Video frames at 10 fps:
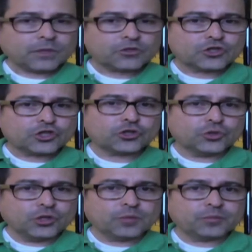
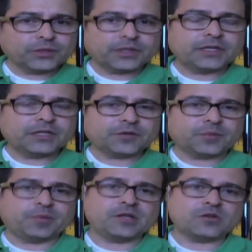two completely
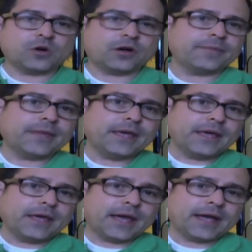different Pinot Noir,
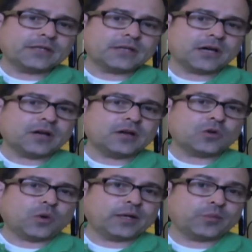and uh,
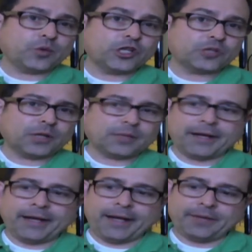quite appreciable, I
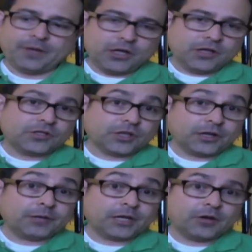might add. So
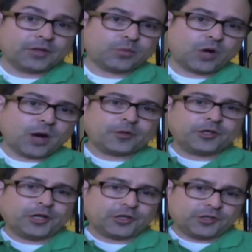here we go with the proper
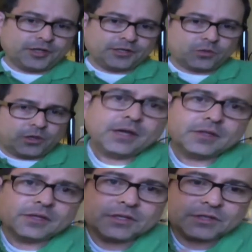introduction of this wine.
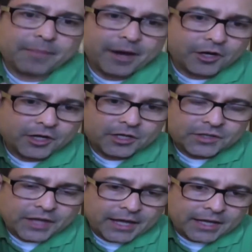This is
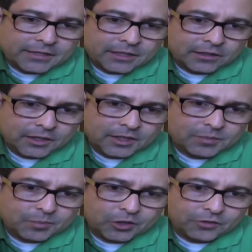Emeritus, and uh, look at
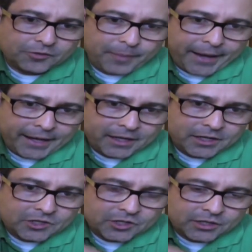this beautiful
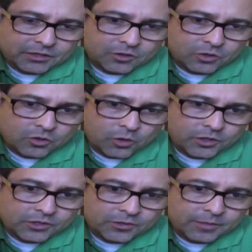package, uh,
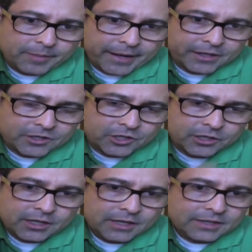gorgeous green
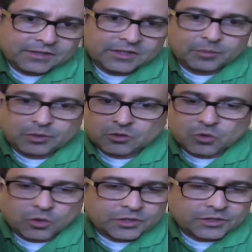packaging, simple and
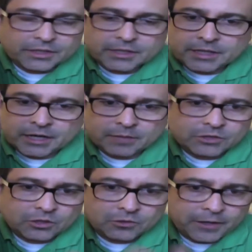gorgeous, and you know I'm
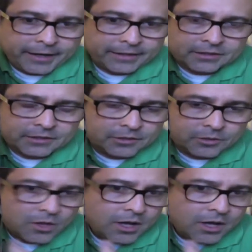so attracted to